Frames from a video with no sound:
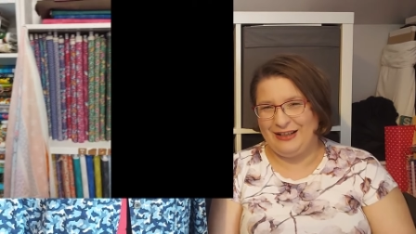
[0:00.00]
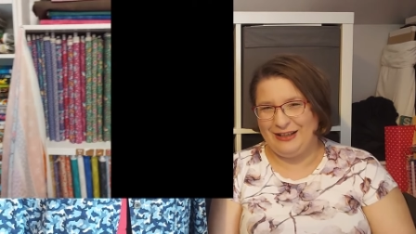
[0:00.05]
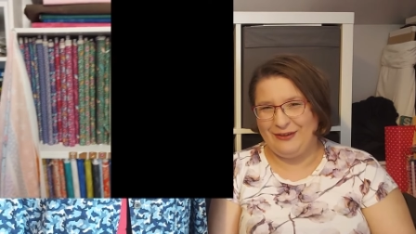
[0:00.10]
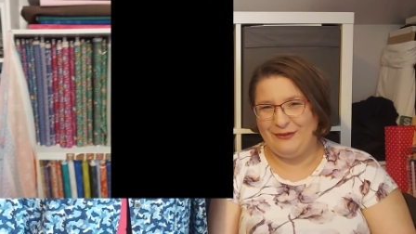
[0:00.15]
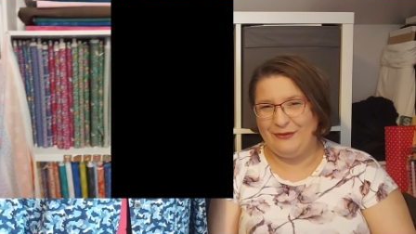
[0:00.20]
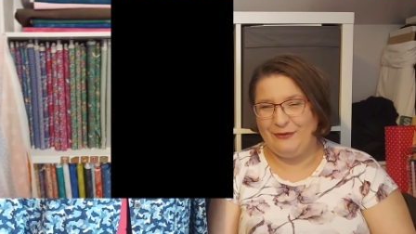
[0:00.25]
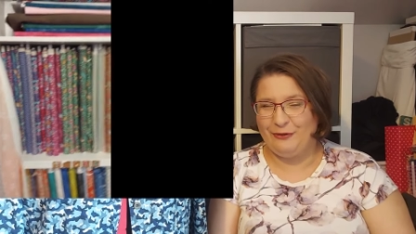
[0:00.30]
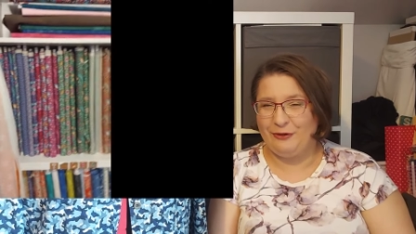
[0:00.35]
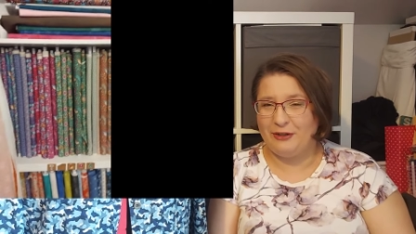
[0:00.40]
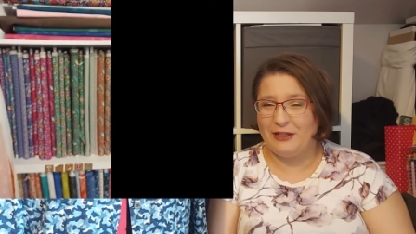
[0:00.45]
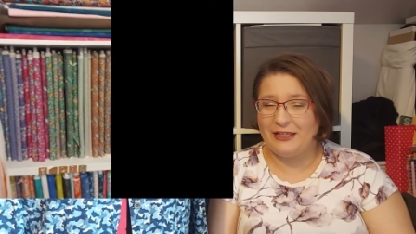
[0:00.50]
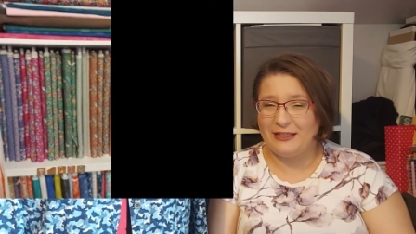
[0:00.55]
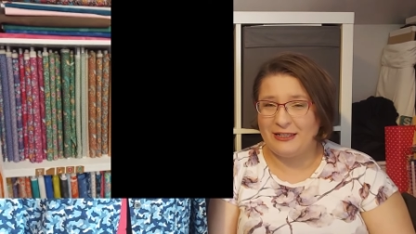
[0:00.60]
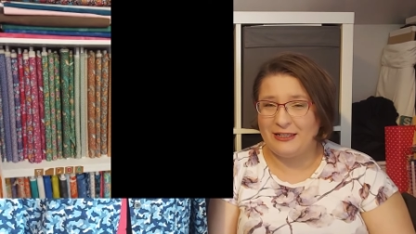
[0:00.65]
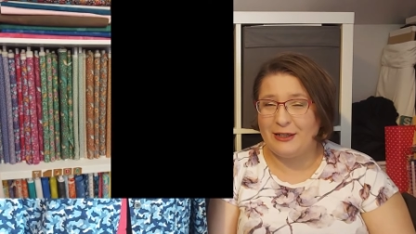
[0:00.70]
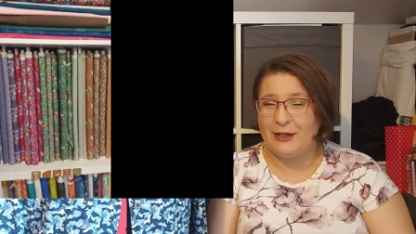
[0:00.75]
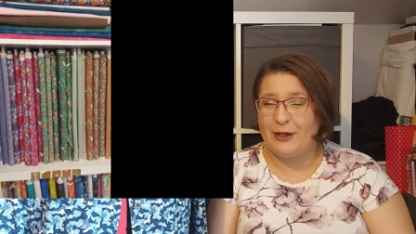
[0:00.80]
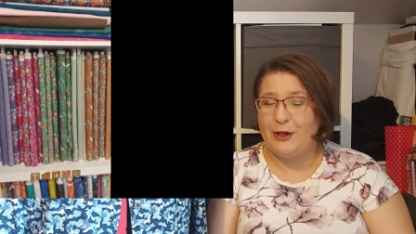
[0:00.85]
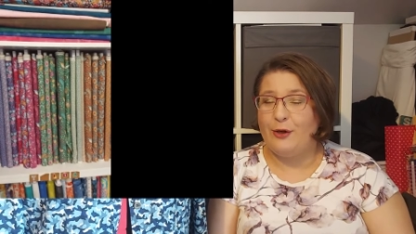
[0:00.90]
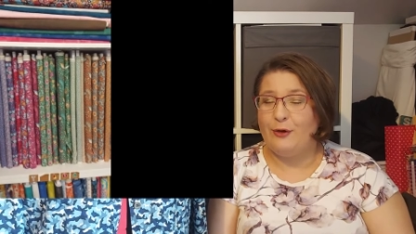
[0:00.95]
like
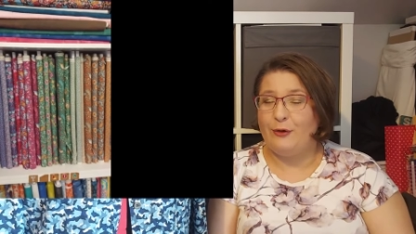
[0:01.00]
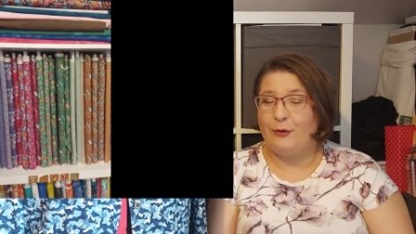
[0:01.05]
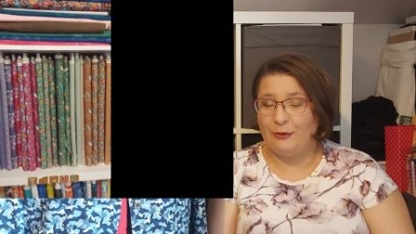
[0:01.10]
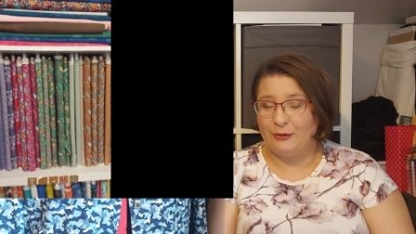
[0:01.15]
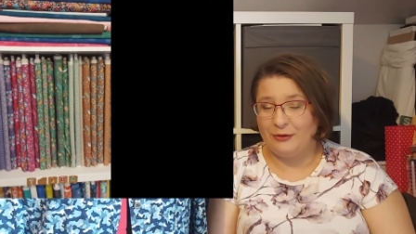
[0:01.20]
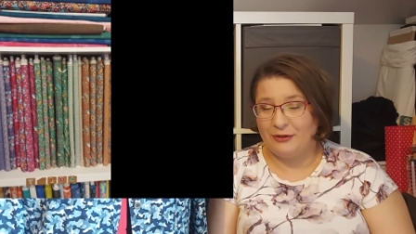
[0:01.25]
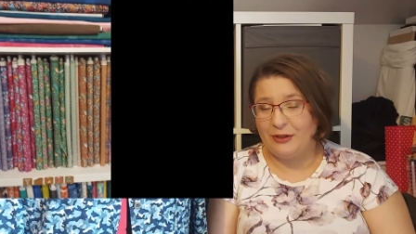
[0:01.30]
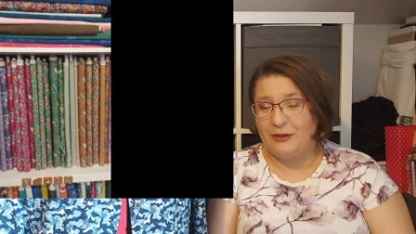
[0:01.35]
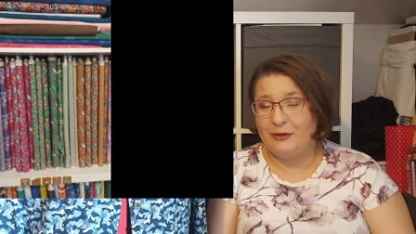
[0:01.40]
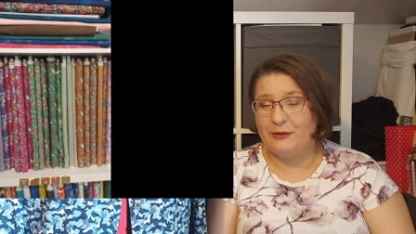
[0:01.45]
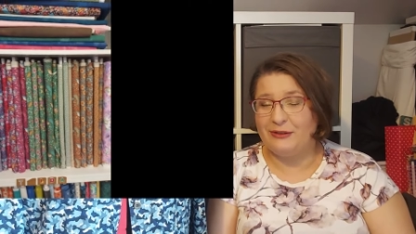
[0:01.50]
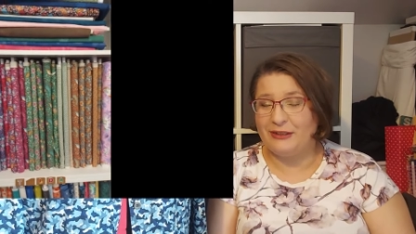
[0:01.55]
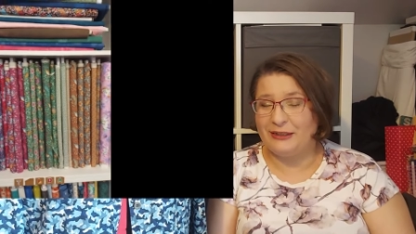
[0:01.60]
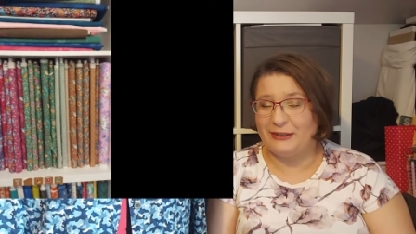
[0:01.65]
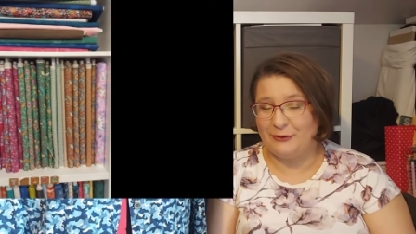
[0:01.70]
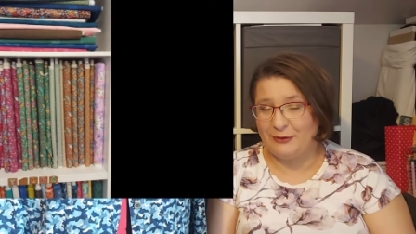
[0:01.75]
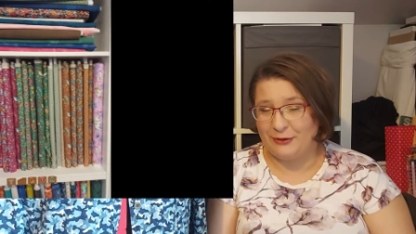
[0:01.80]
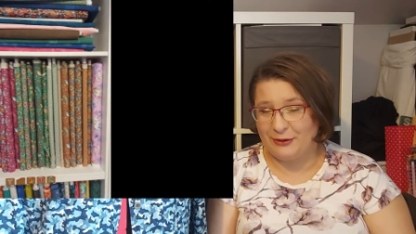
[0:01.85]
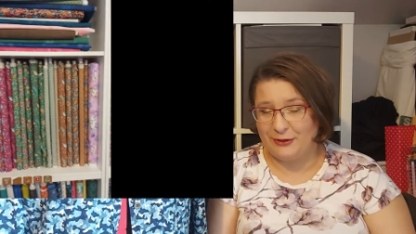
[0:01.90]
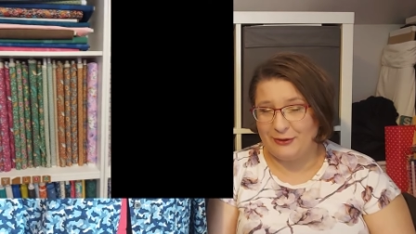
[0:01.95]
friends who know that
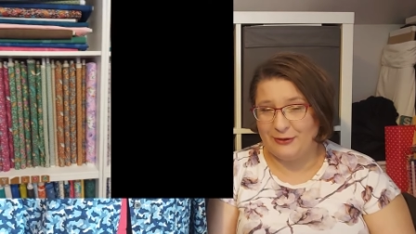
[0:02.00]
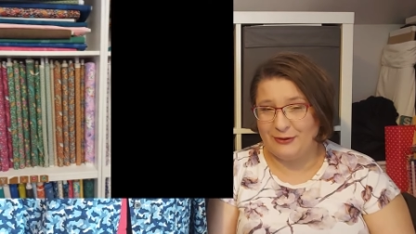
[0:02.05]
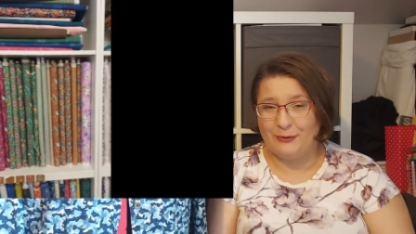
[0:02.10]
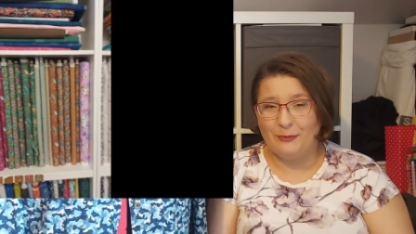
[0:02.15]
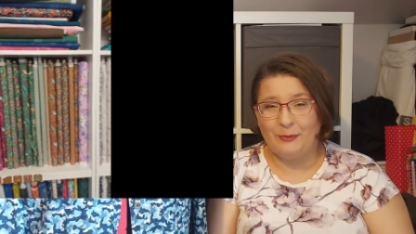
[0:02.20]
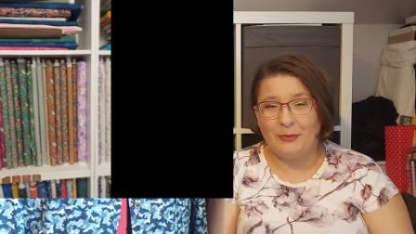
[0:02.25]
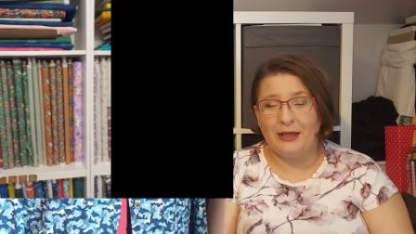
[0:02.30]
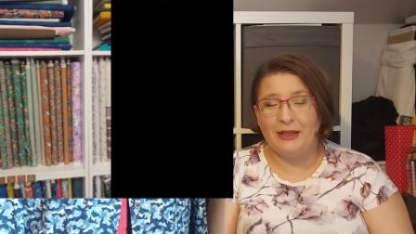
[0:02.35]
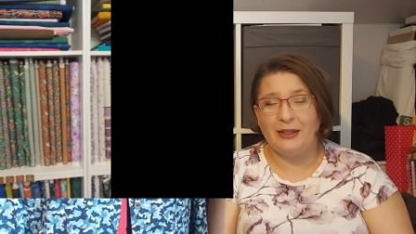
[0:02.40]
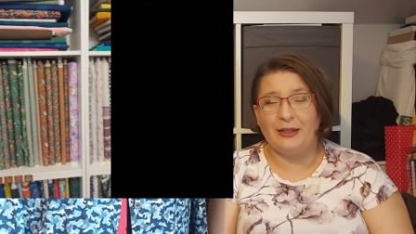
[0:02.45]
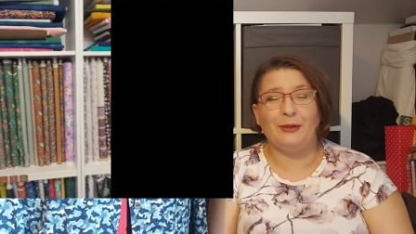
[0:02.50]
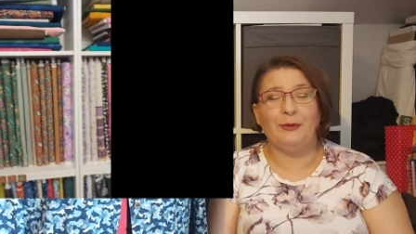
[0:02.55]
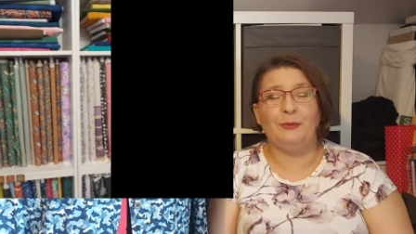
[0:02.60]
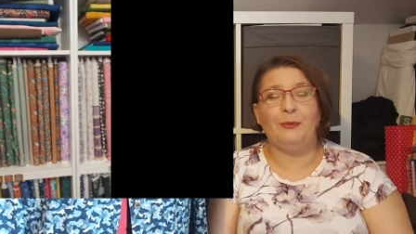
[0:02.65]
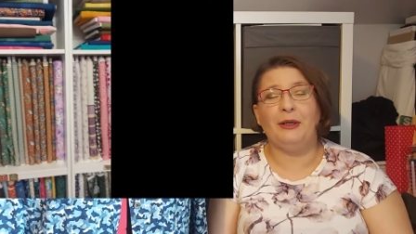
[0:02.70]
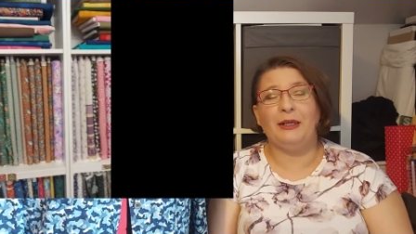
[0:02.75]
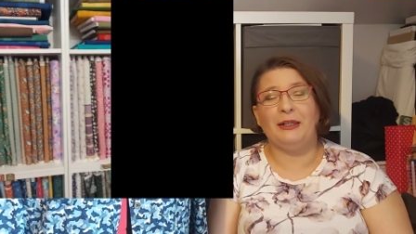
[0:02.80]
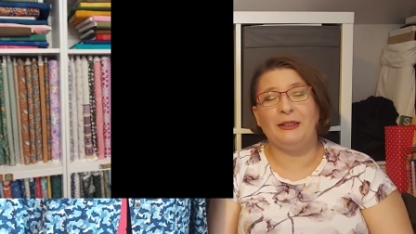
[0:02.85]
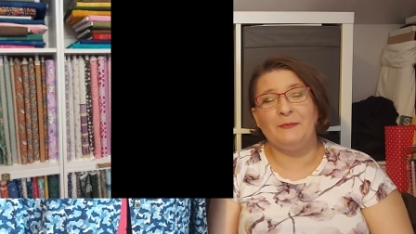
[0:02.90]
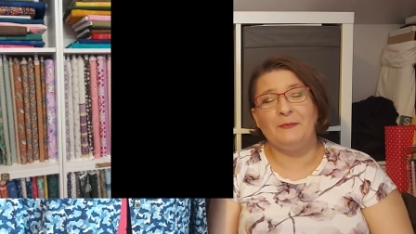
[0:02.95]
you're on the buying
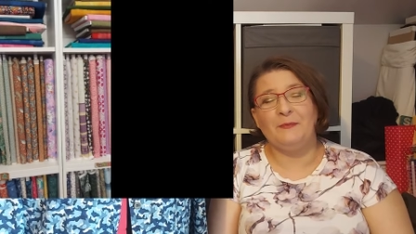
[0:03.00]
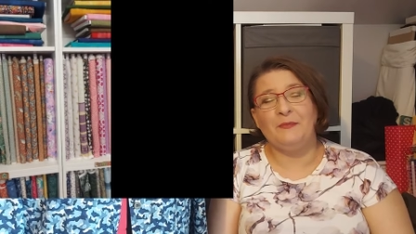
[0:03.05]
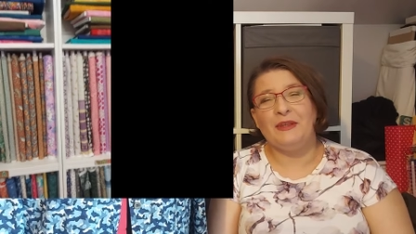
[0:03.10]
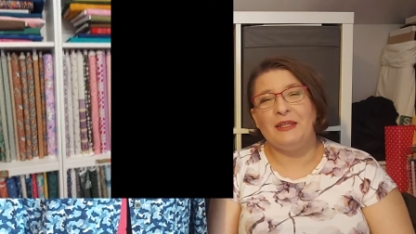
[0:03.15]
ban,